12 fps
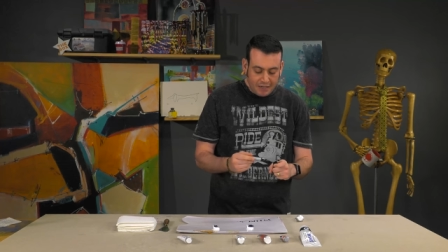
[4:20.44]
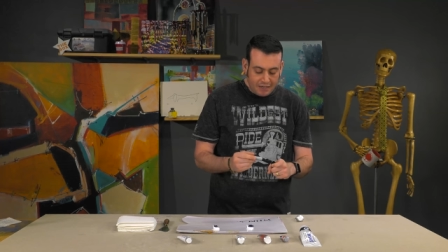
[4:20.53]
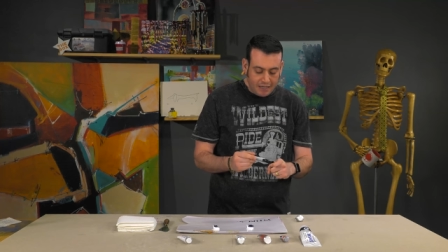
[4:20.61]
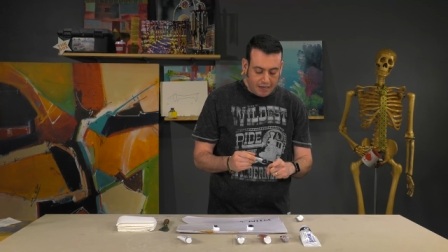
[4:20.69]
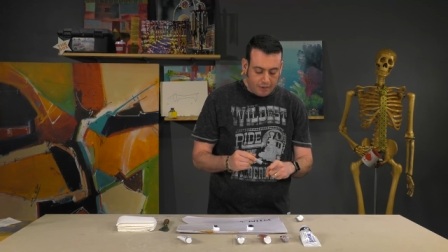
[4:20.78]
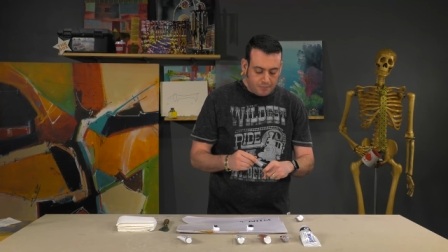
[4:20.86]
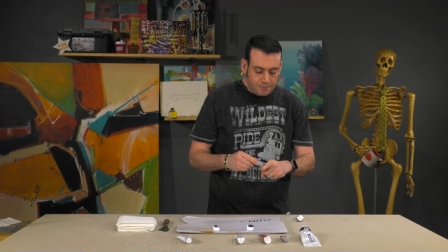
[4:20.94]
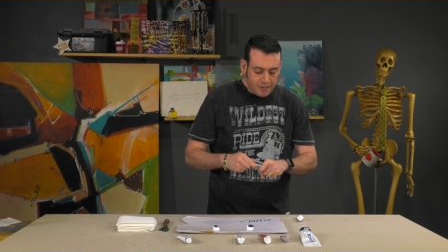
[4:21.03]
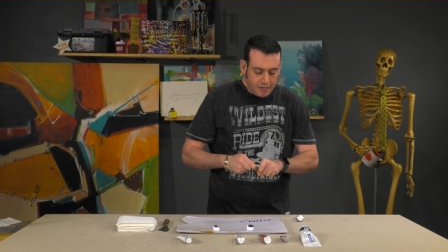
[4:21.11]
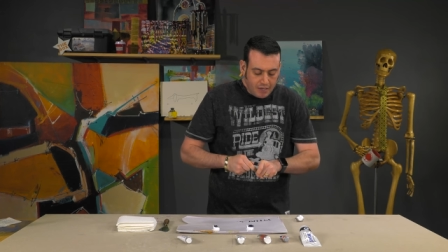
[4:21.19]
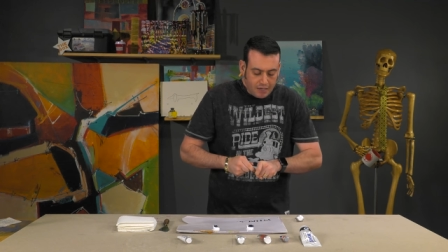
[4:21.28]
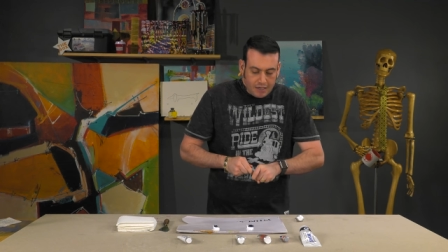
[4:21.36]
Now,
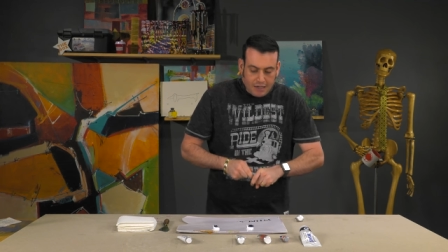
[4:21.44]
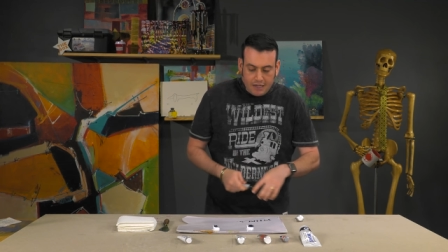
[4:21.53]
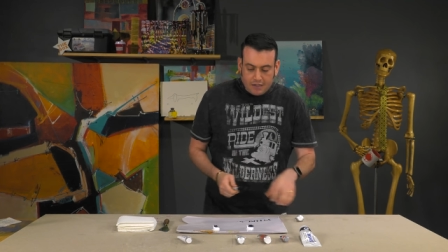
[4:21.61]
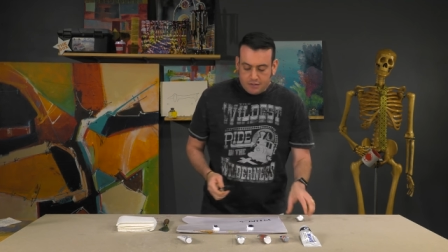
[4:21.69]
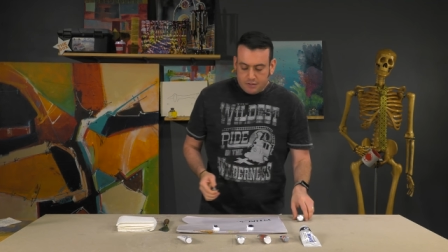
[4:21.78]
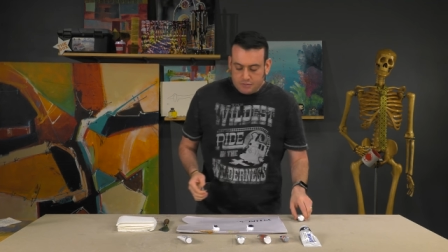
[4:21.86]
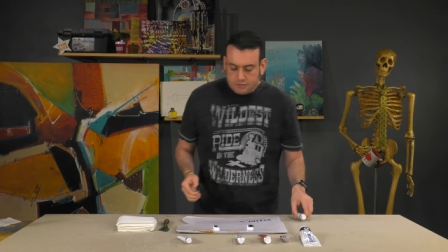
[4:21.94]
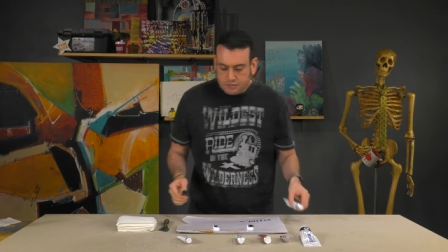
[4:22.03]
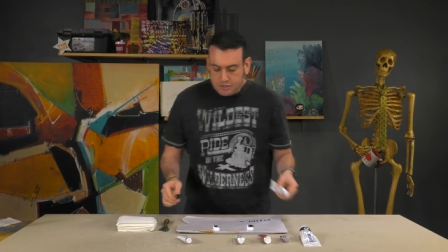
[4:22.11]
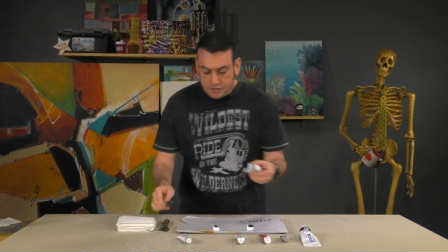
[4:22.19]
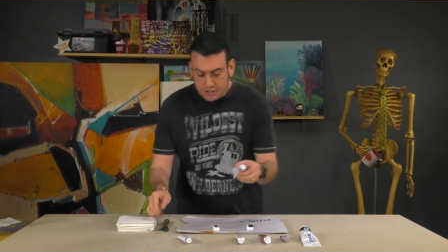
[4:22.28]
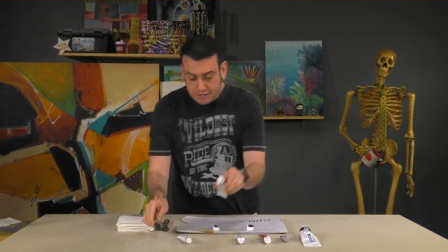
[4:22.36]

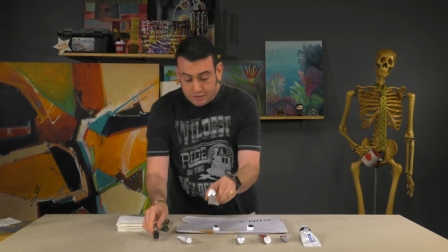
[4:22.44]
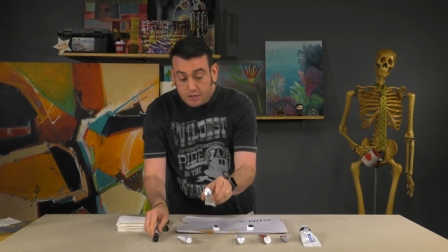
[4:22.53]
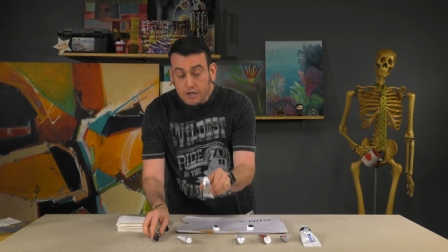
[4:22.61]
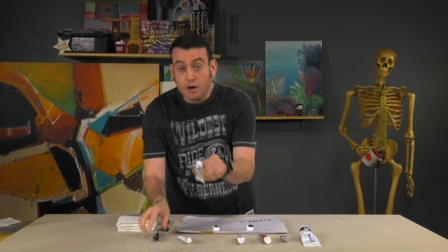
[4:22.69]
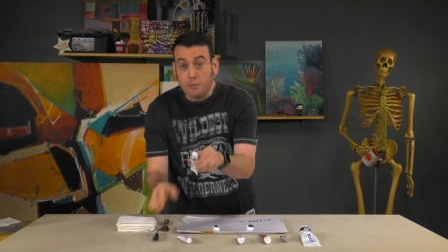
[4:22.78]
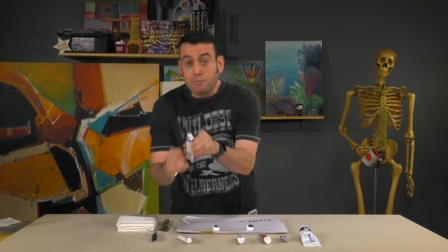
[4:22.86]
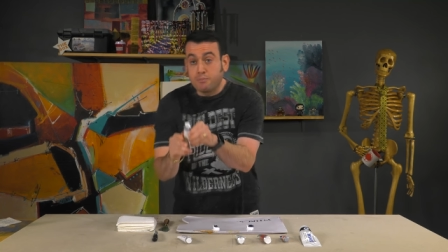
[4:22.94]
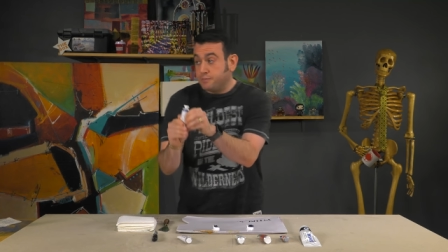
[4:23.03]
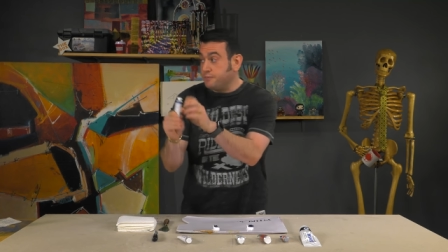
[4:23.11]
to just, you know,